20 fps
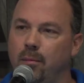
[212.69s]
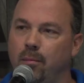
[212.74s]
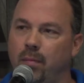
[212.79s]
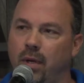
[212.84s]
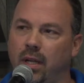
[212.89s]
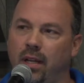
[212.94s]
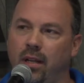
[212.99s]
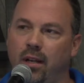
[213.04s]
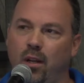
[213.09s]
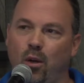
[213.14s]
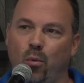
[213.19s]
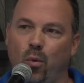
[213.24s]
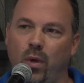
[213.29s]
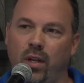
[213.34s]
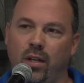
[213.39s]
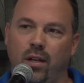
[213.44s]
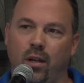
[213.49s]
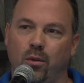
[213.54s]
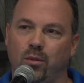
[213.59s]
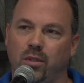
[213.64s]
But you know,
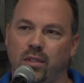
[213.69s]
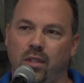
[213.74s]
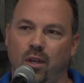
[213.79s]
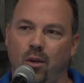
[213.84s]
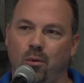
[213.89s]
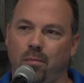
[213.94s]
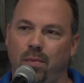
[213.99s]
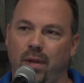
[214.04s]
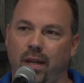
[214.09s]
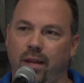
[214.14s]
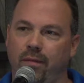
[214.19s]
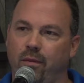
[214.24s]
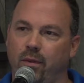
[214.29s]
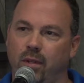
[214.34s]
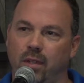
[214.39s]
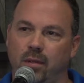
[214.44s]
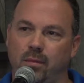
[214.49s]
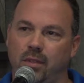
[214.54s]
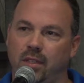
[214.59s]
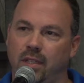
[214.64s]
windows don't pay for
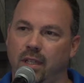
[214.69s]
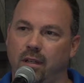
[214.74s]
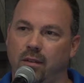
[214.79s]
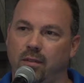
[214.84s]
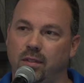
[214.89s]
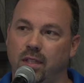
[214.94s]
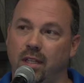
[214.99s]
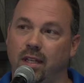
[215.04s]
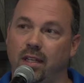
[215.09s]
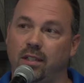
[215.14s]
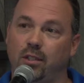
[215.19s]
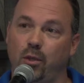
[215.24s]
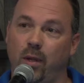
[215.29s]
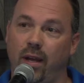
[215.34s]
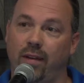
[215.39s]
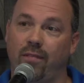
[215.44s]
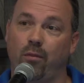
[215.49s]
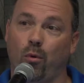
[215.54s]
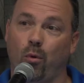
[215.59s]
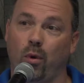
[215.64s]
themselves unless you
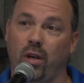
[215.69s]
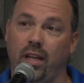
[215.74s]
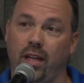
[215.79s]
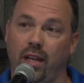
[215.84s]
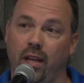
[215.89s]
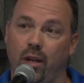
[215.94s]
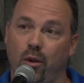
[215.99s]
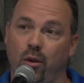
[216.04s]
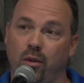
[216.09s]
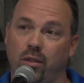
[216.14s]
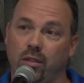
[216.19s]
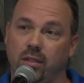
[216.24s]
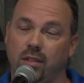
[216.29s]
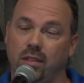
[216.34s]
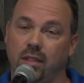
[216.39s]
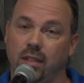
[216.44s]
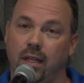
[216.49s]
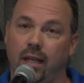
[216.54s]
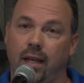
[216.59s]
have 40 years.